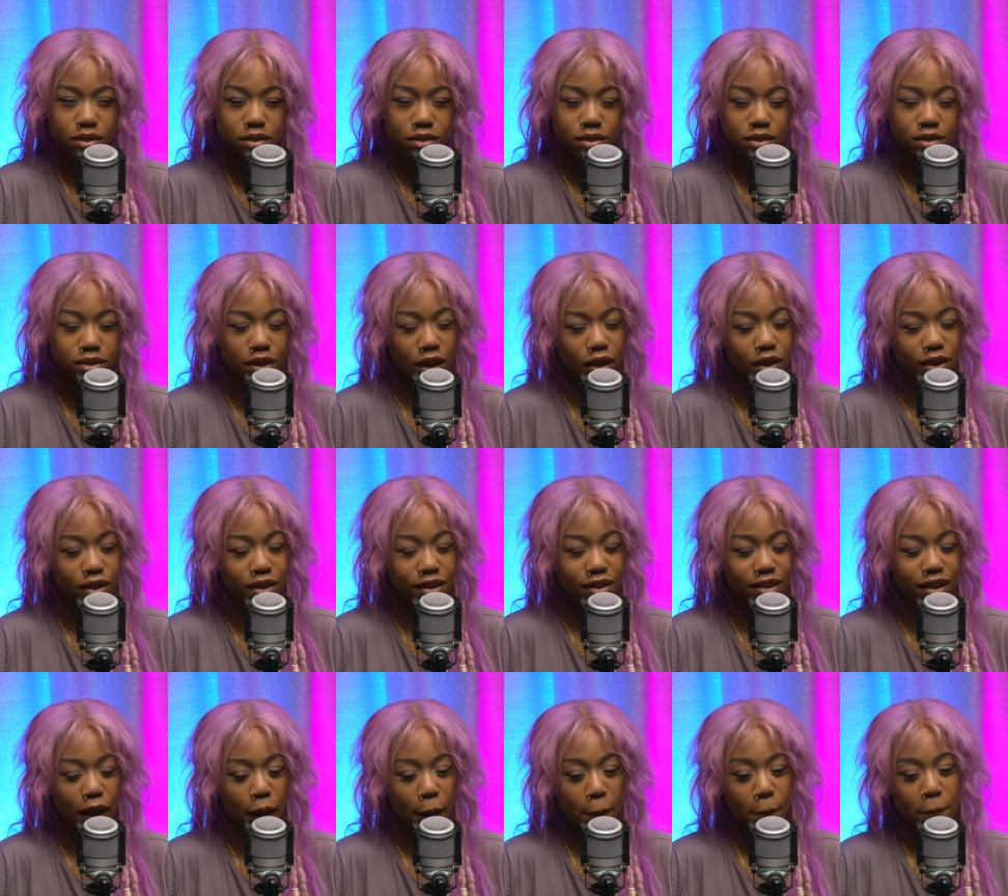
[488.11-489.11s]

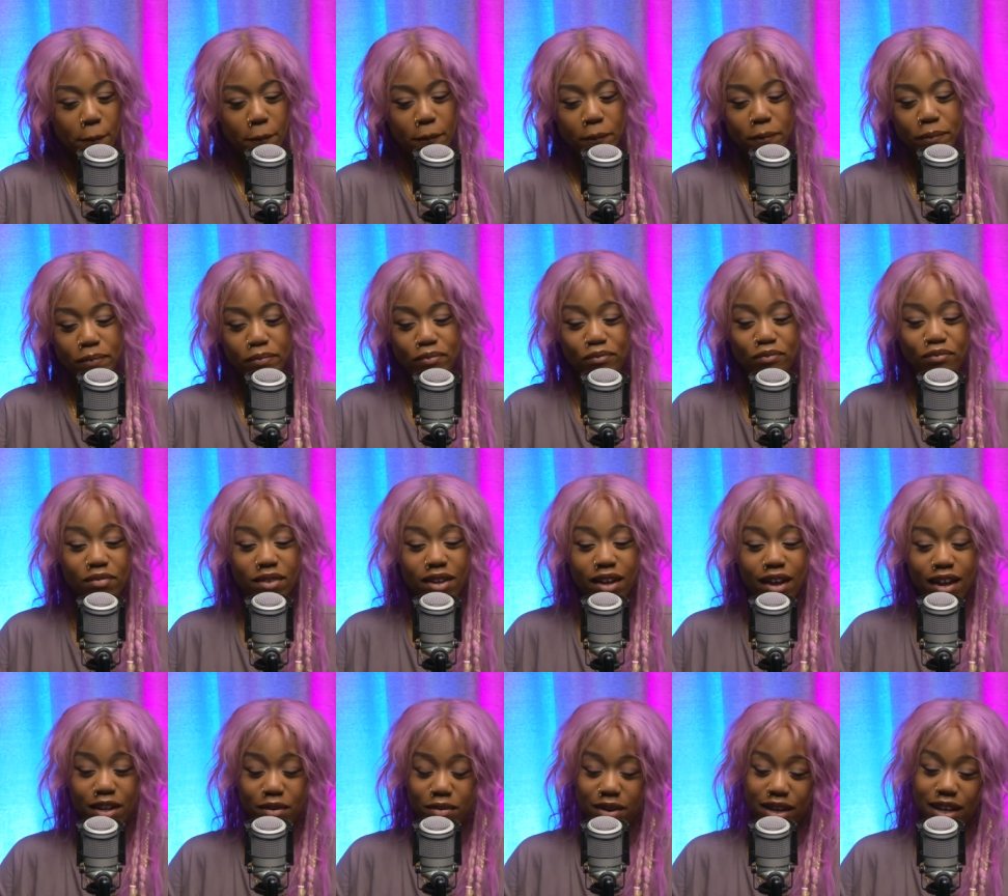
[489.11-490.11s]
So
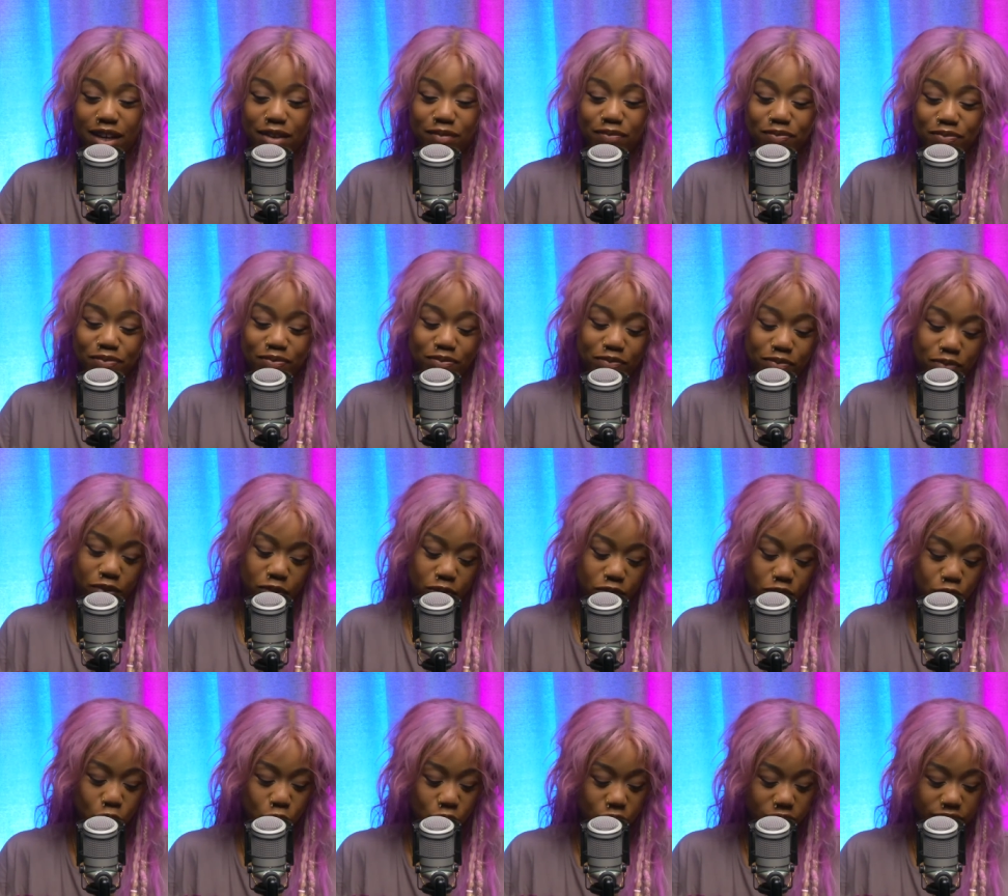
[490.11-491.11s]
anyway, we would
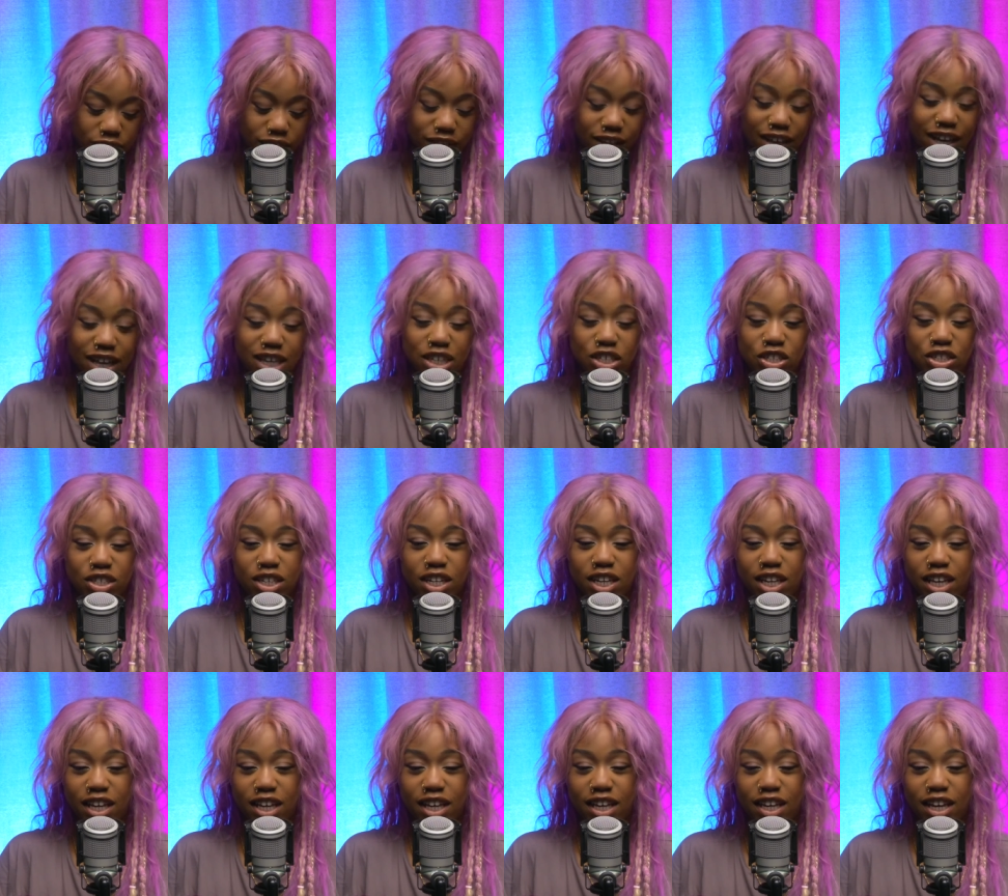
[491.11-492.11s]
talk
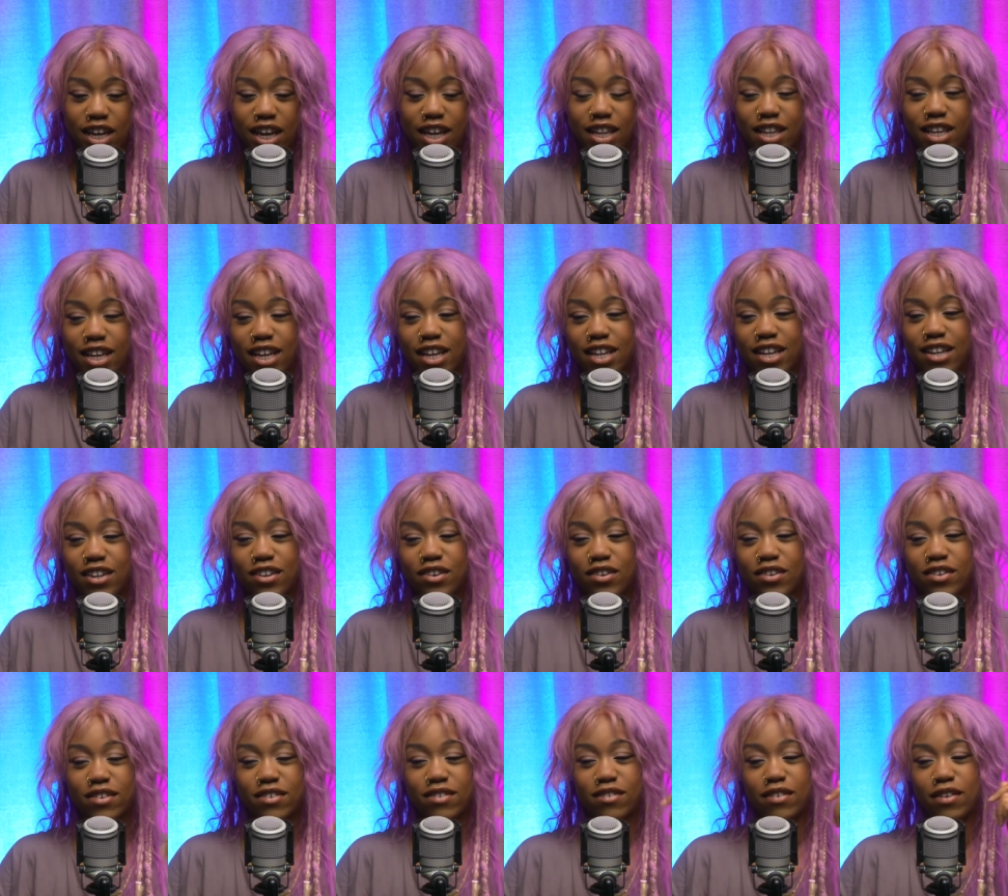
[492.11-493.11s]
occasionally, and then
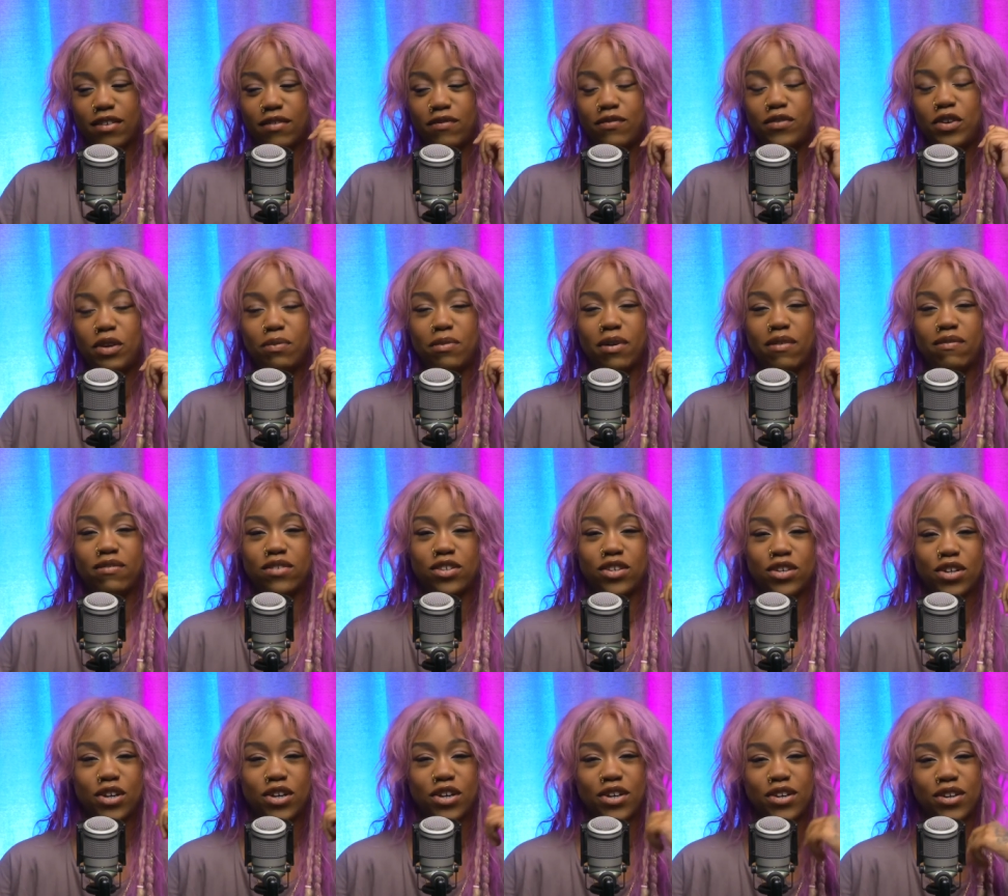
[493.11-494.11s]
a few months
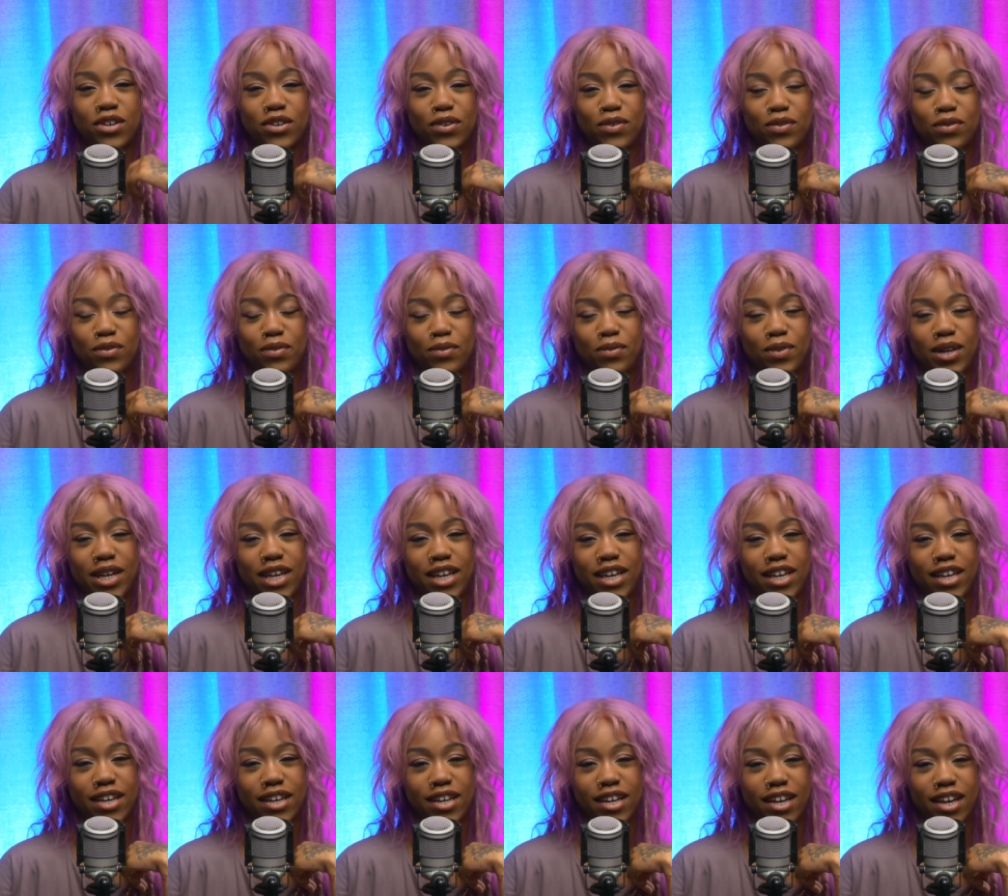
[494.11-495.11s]
ago
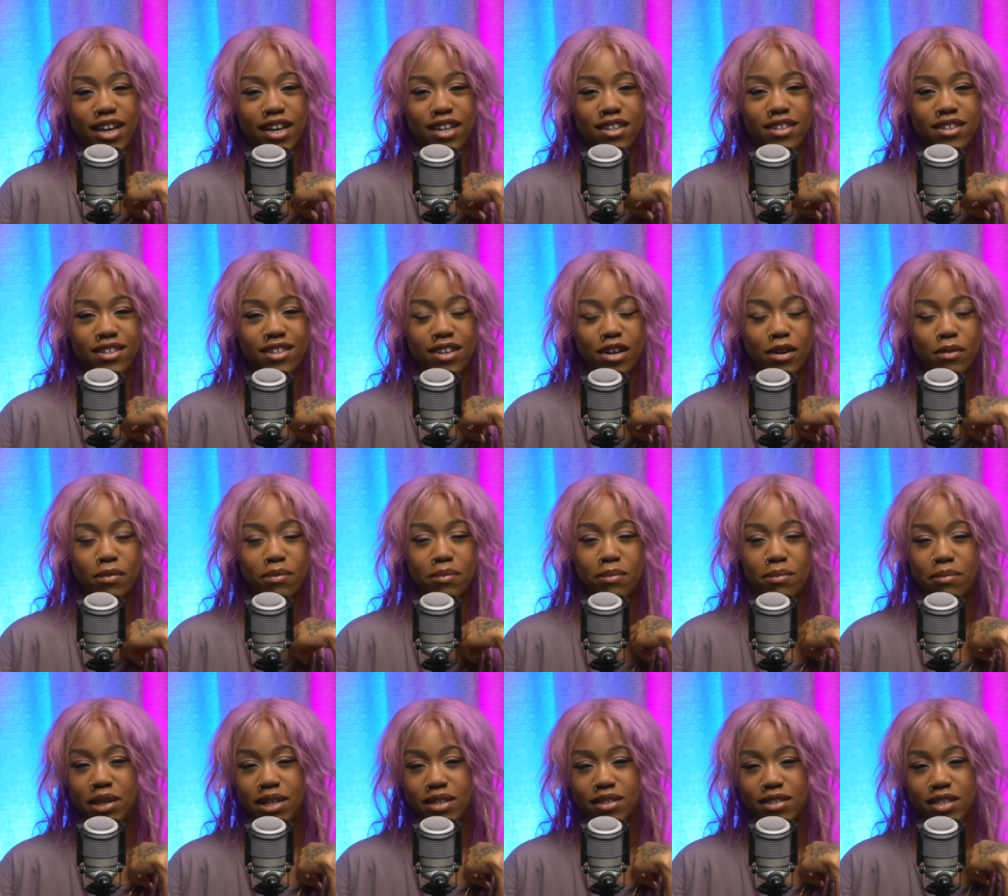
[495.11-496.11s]
we ended up
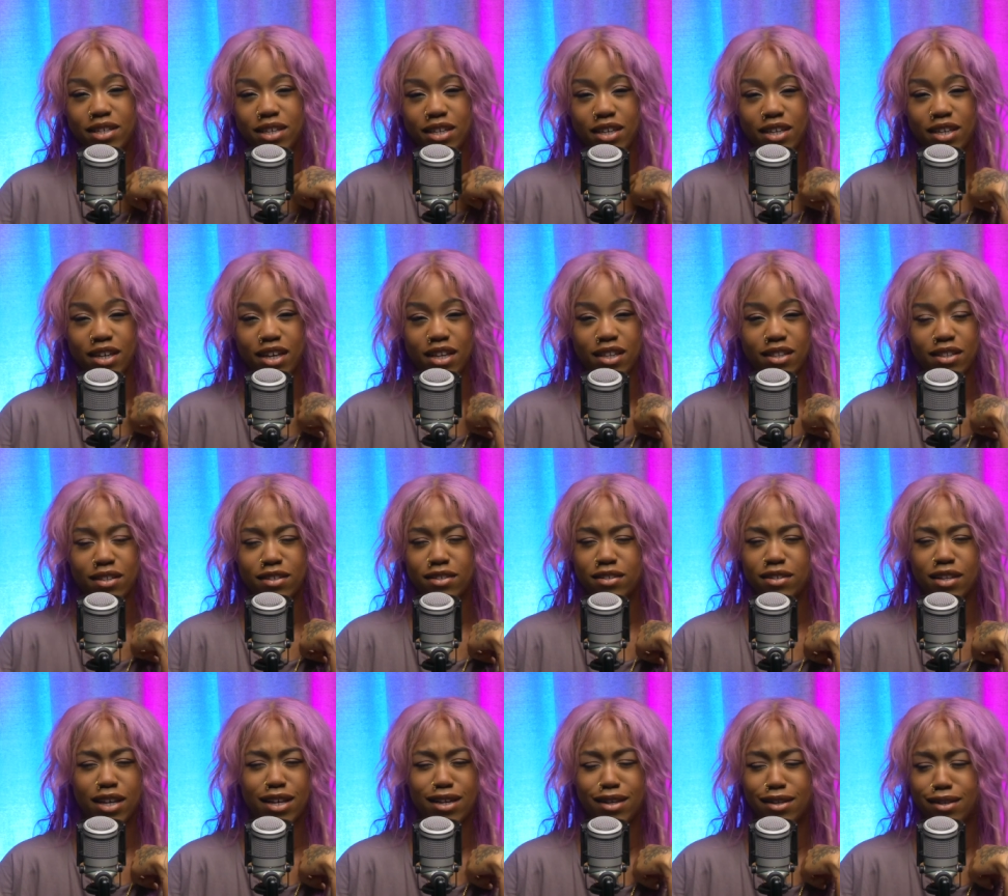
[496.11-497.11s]
meeting at this
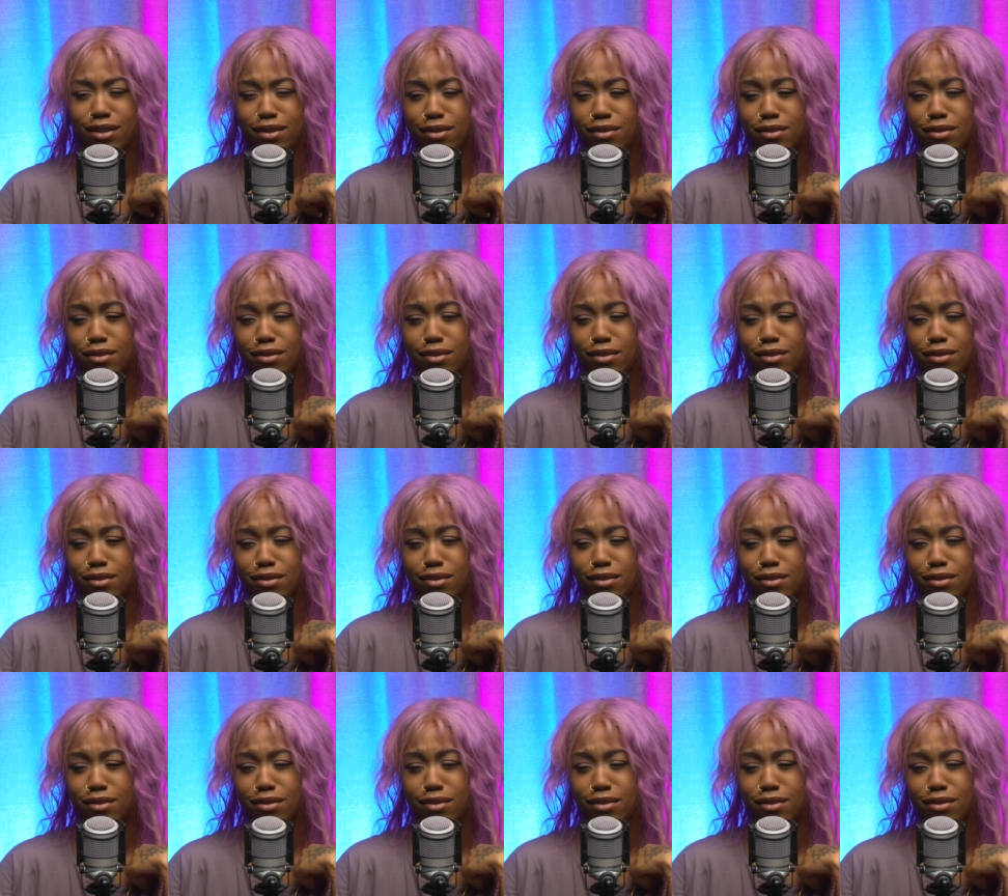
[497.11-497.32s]
like